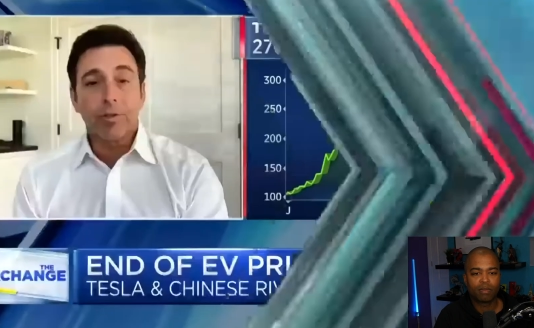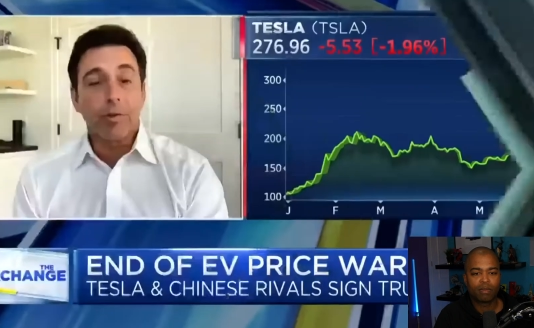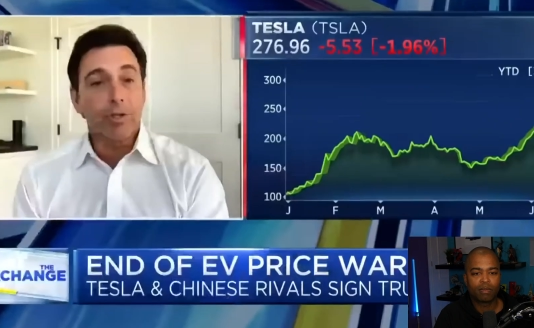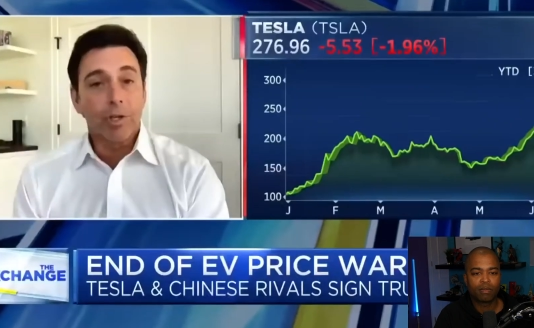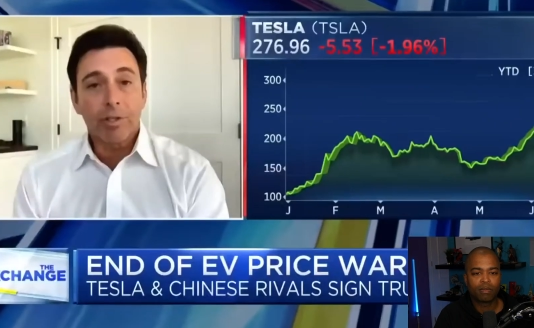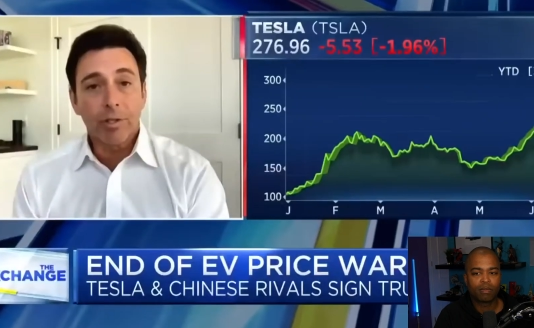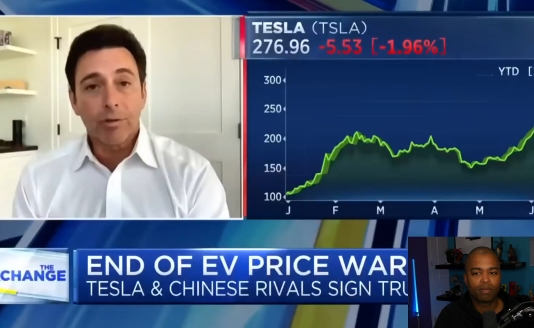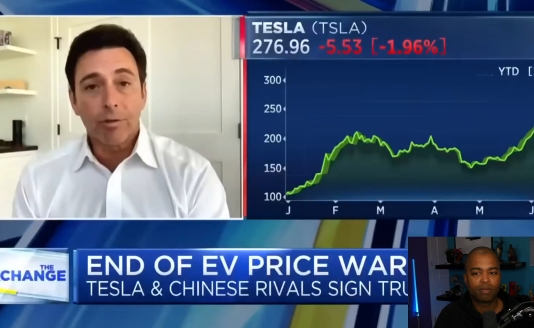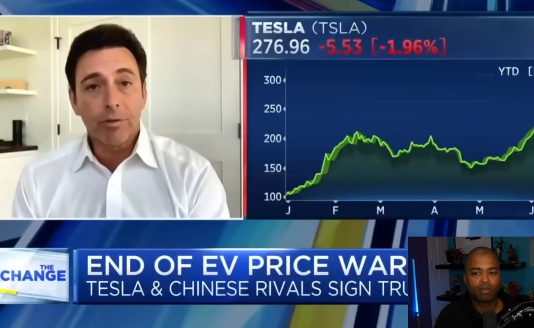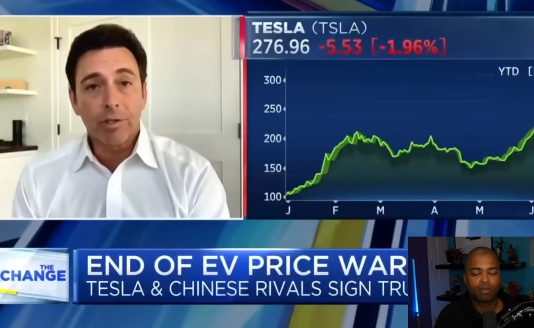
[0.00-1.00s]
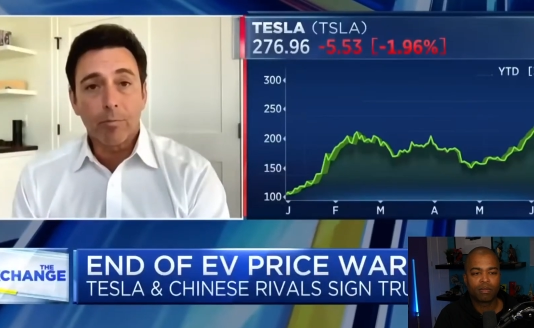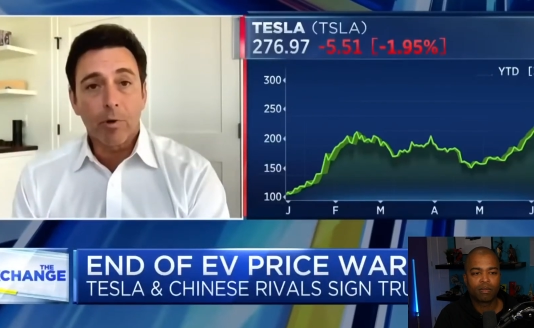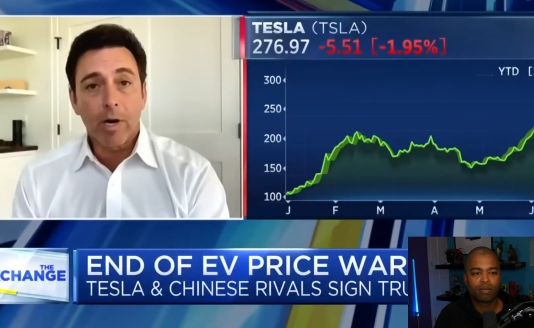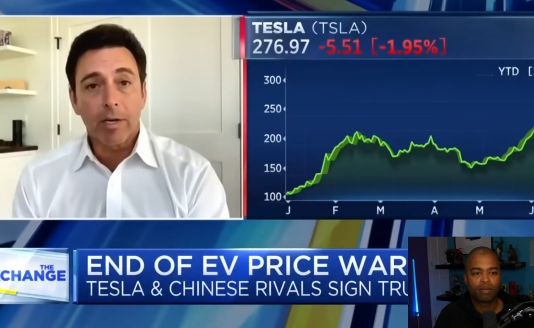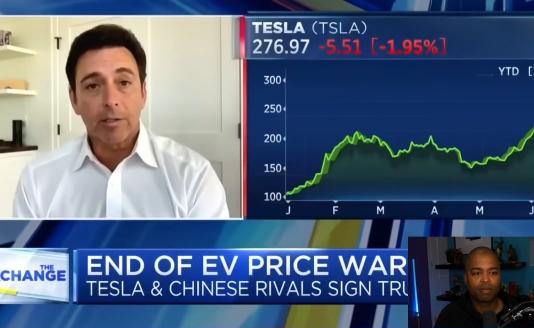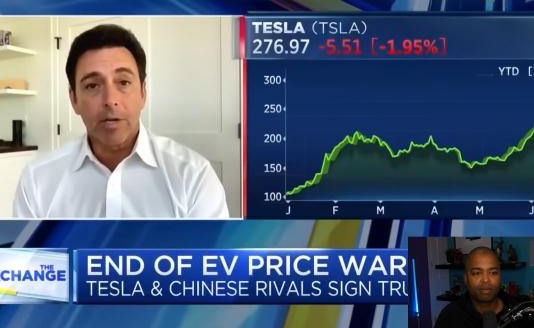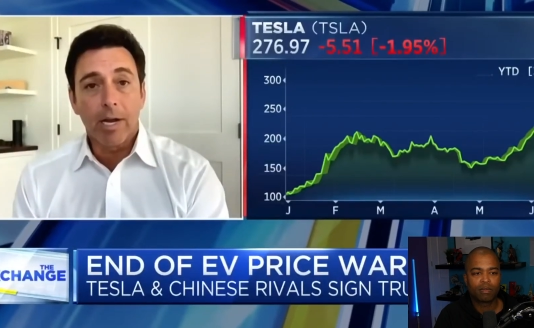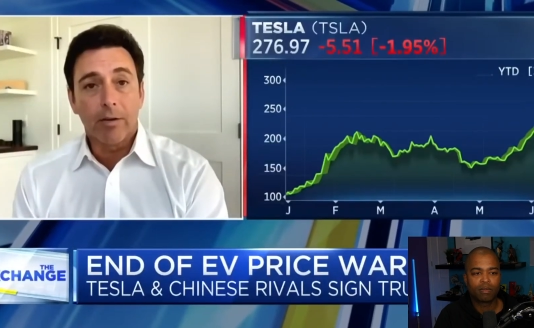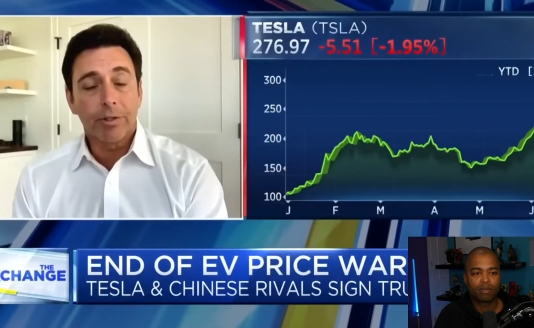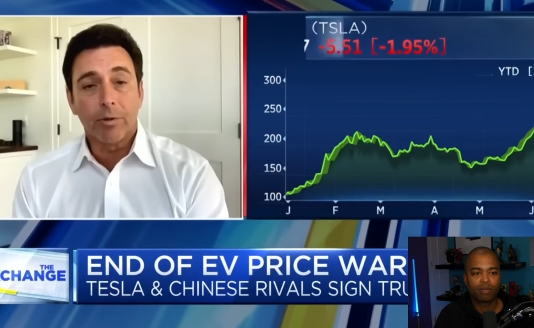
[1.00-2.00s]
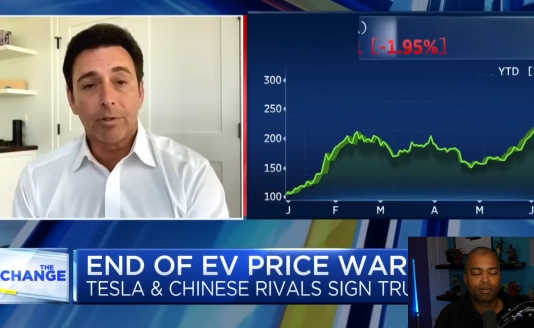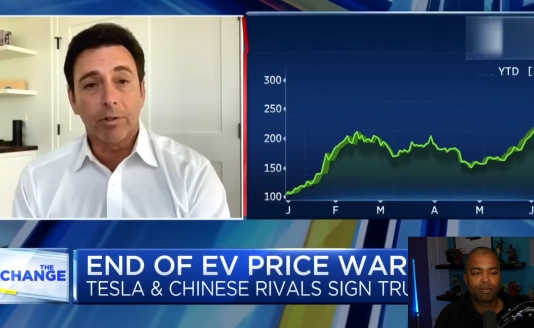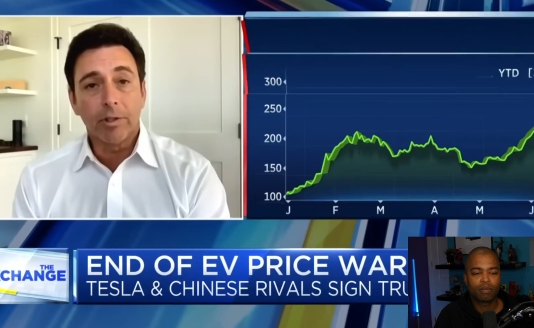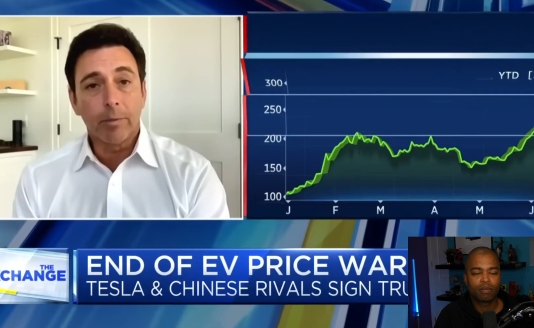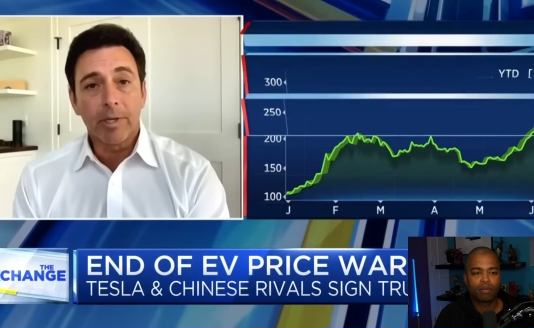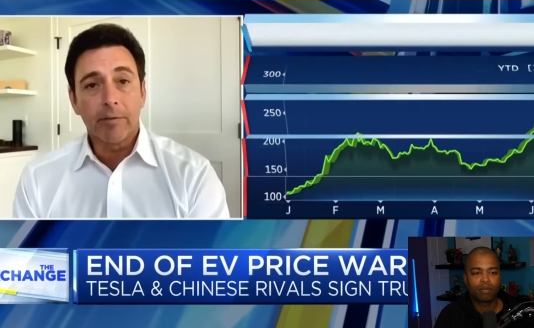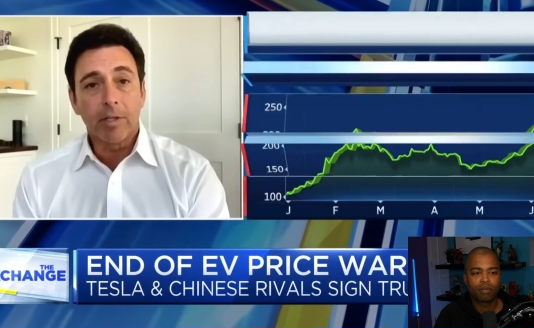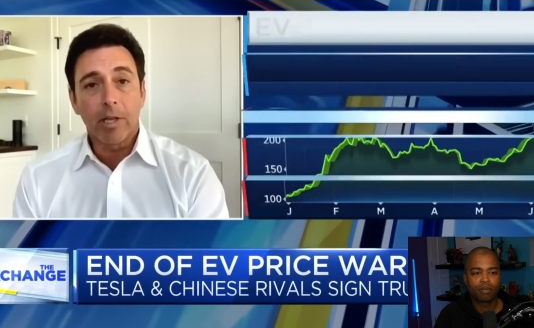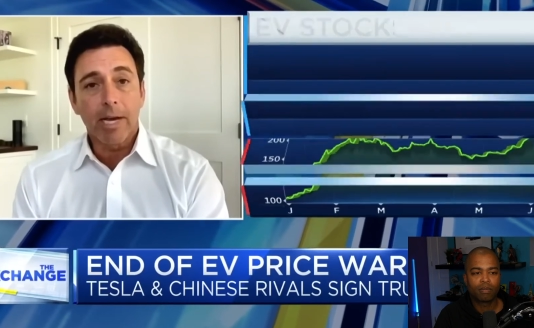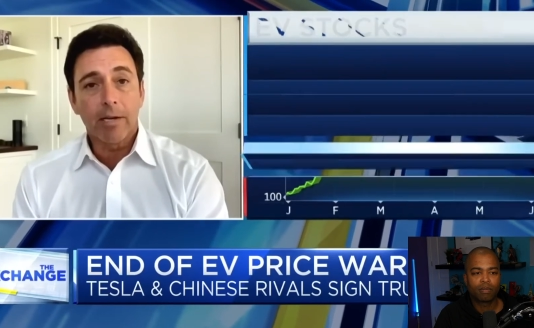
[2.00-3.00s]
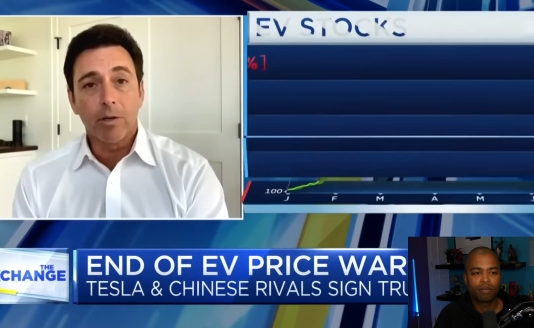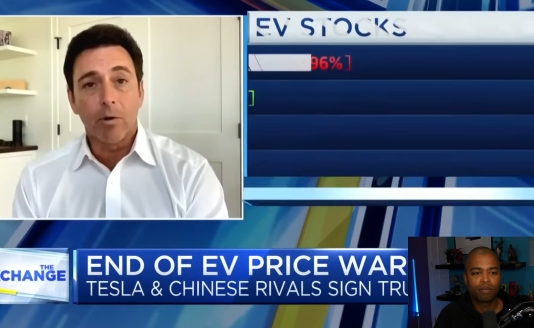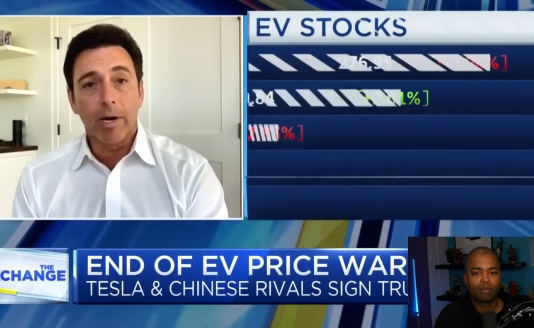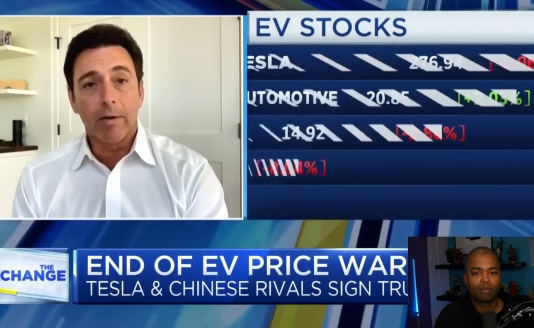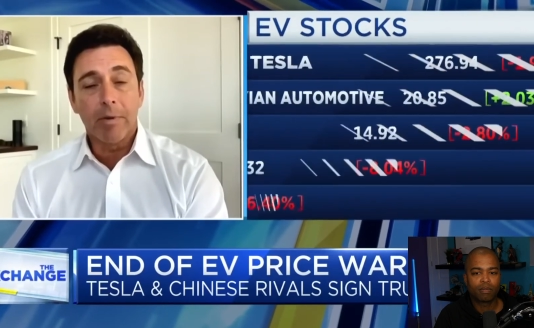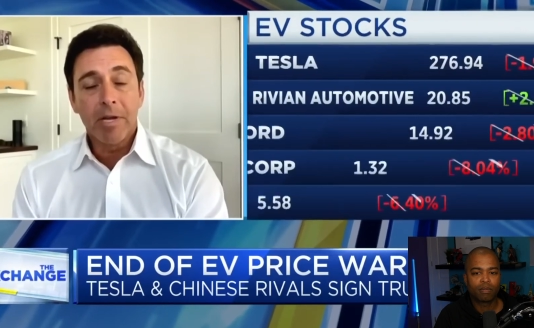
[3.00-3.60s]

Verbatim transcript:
Speaker 1: are just introducing product now, so it's a little bit of a land grab."